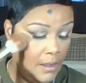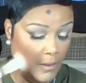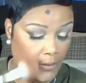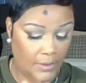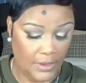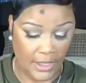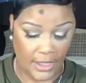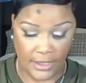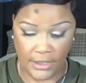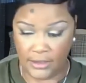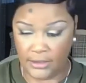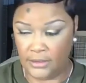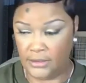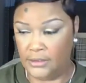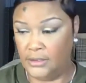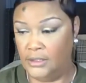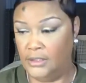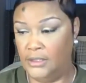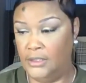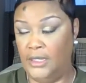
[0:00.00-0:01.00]
Okay,
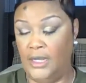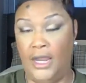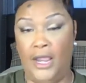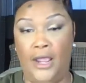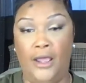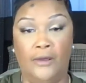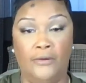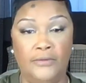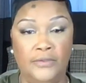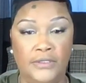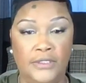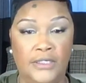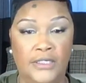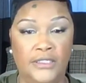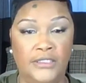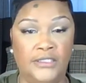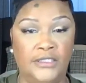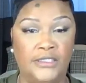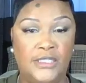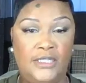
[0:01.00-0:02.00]
now
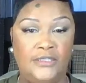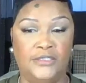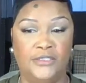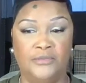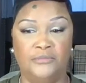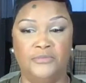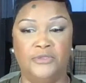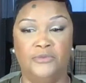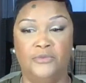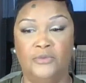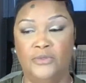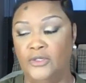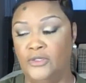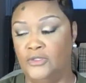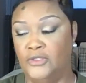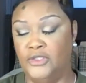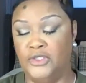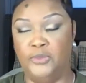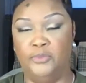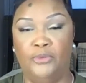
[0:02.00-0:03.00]
let's set some
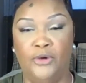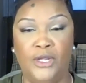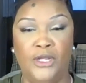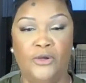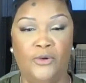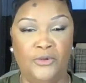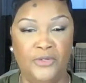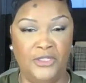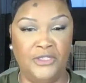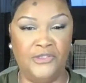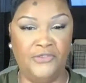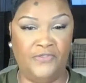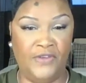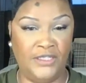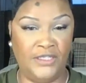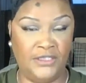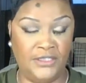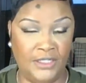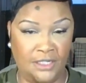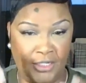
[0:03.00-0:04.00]
spray on this
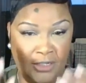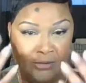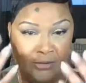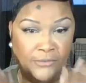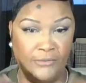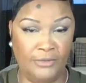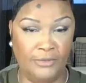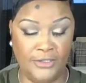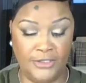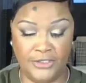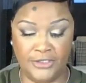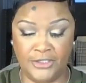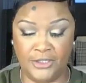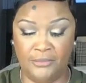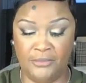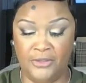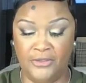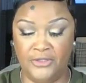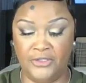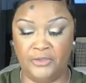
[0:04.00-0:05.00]
face and get rid of
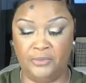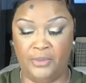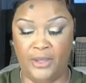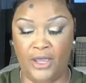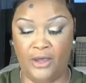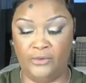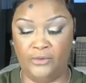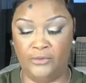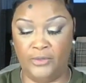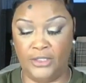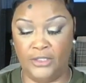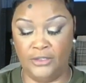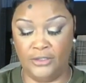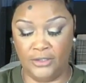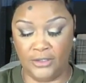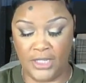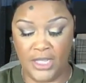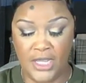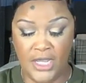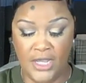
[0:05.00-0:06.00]
some of this powdery
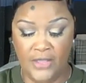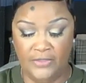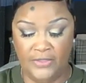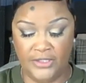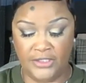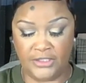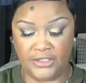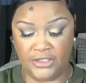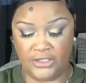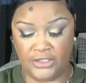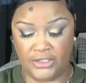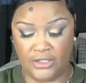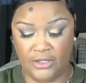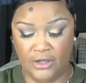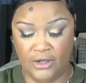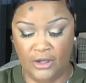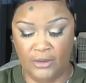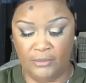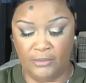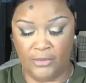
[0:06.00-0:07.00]
look. This is
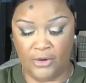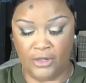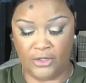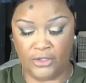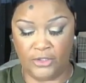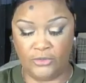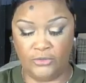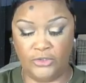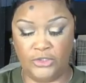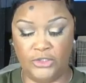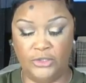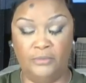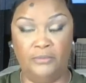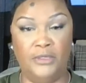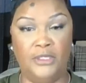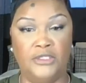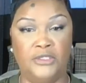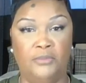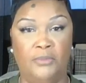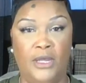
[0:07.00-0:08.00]
the Maracuja
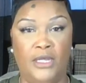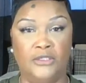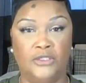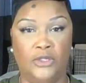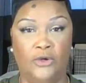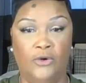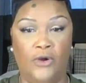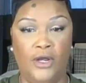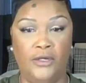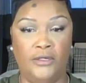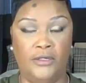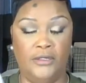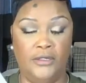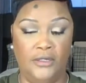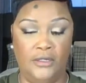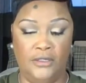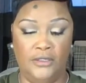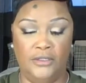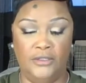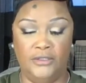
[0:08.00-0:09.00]
Mist by Tarte.
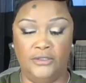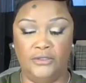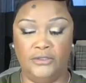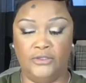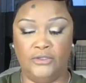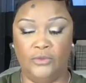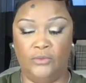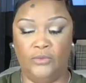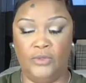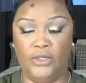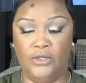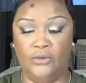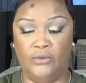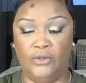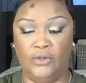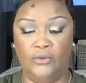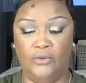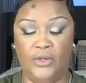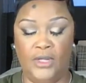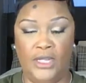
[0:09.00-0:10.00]
So we're gonna
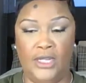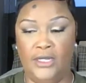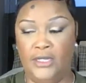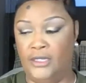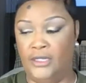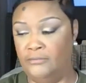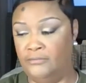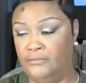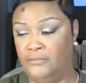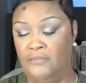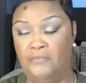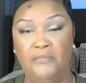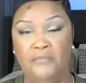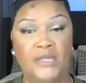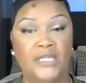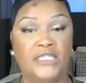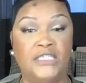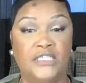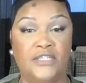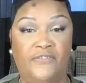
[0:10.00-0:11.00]
go ahead and
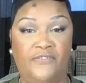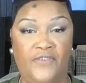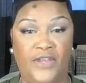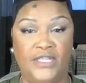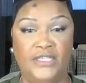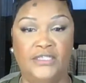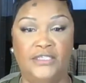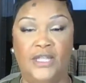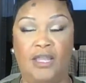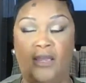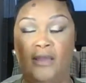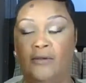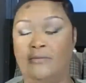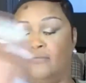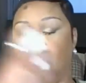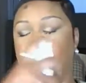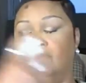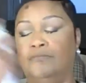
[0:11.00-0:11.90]
mist the face down.